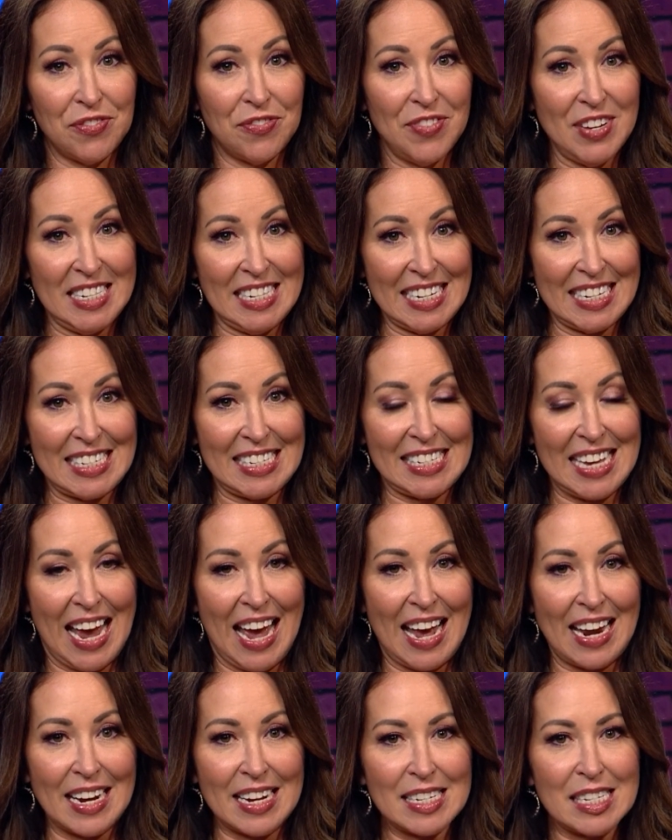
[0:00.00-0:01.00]
physics,
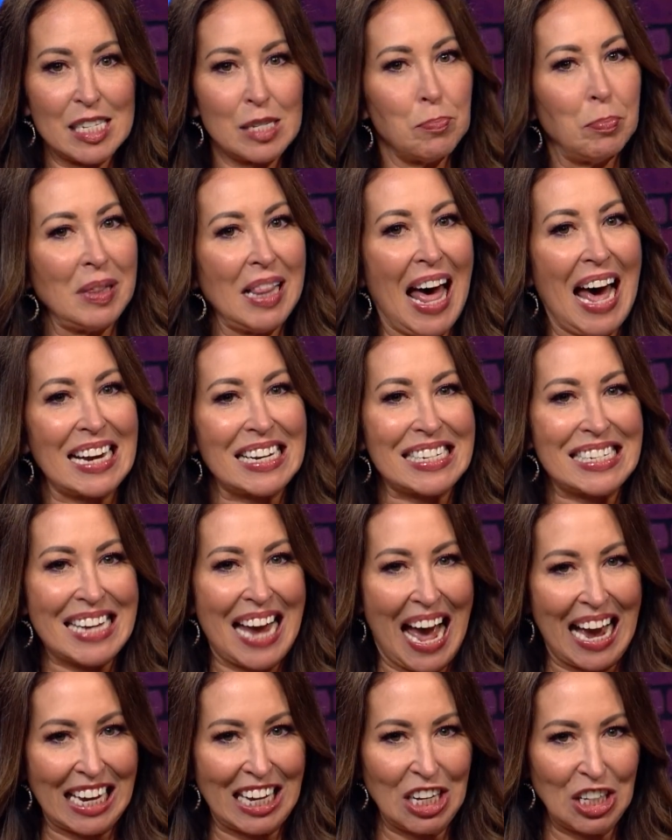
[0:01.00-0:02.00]
and
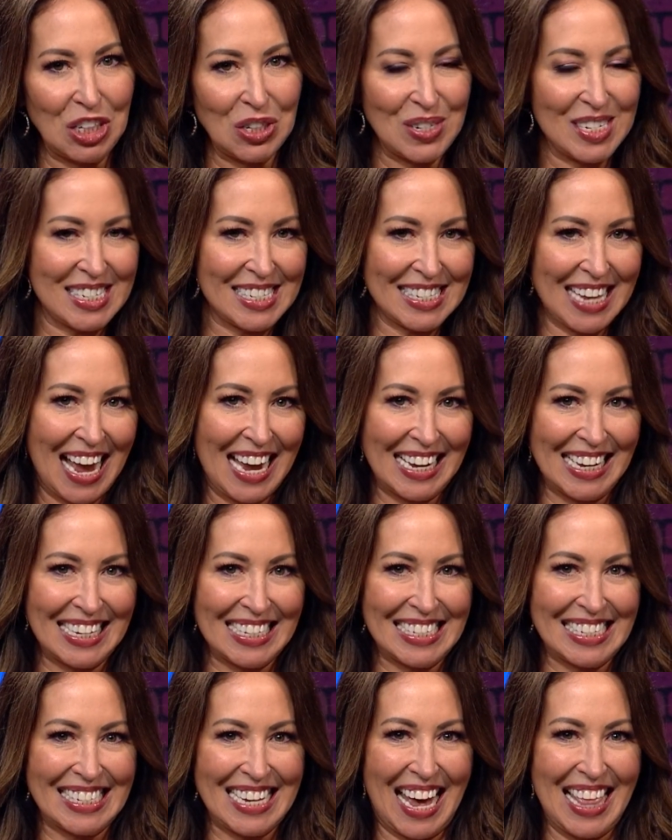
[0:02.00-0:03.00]
splat-tacular
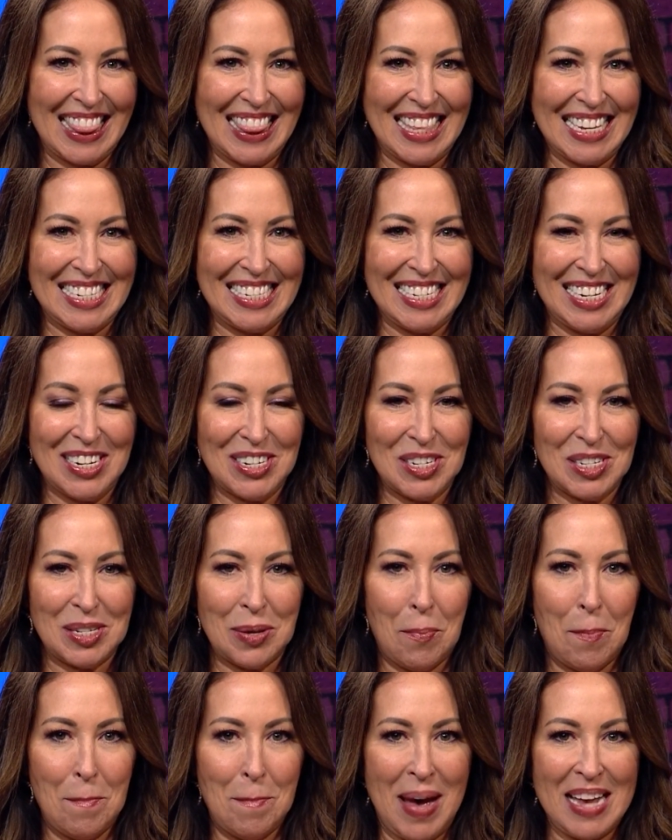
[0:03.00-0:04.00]
science at this year's
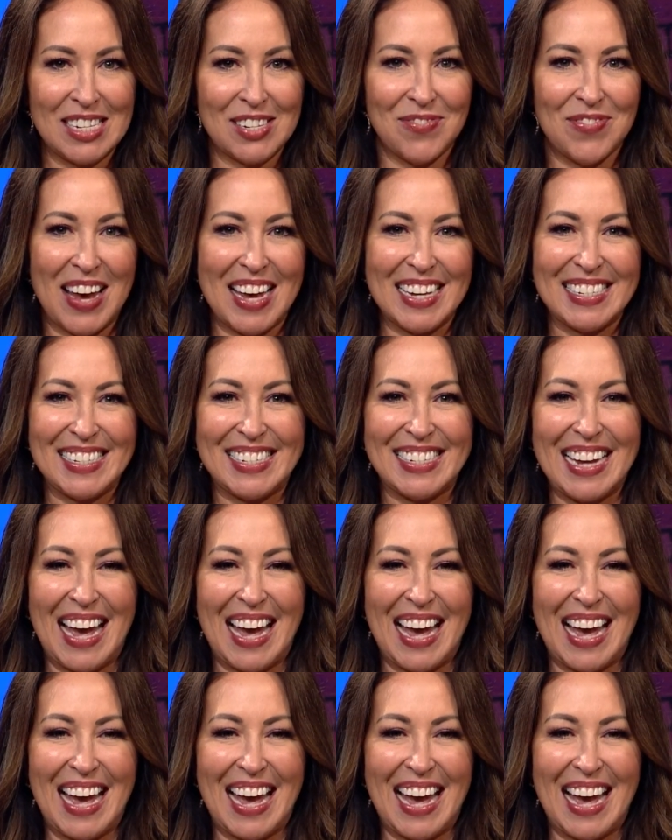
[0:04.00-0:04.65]
MessFest